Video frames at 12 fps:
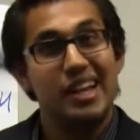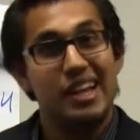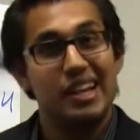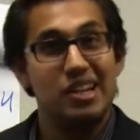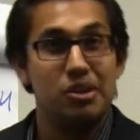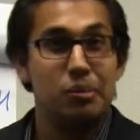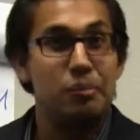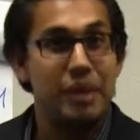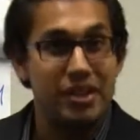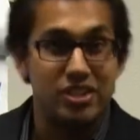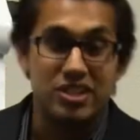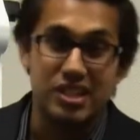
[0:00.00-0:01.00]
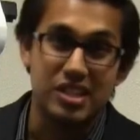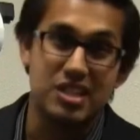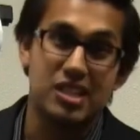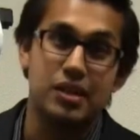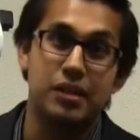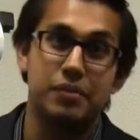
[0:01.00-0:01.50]
in a better
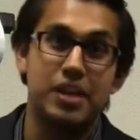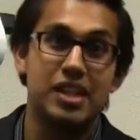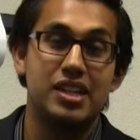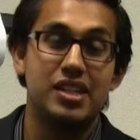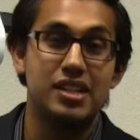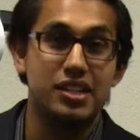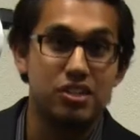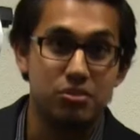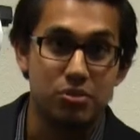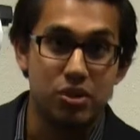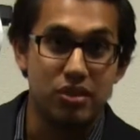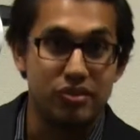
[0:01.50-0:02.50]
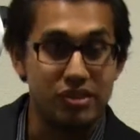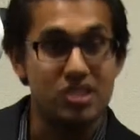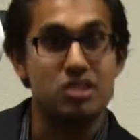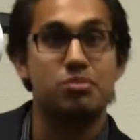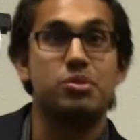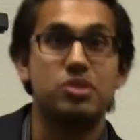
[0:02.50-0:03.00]
sense, and it made it a little more
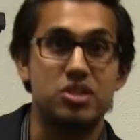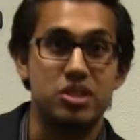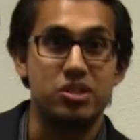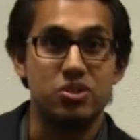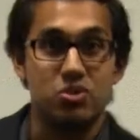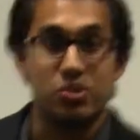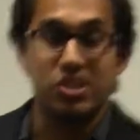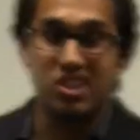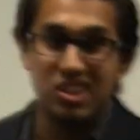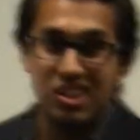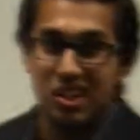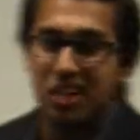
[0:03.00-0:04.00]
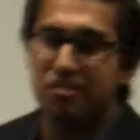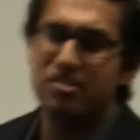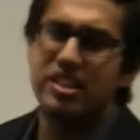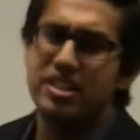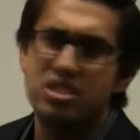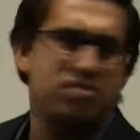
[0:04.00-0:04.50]
feasible to use within the
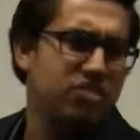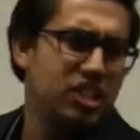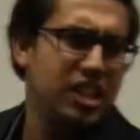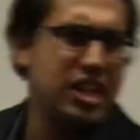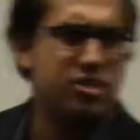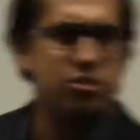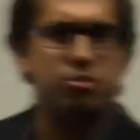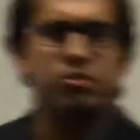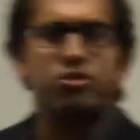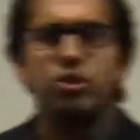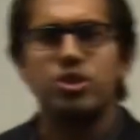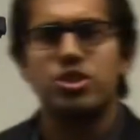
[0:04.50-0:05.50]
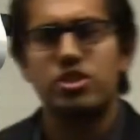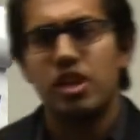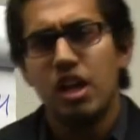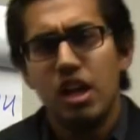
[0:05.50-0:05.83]
confines of the classroom, of course.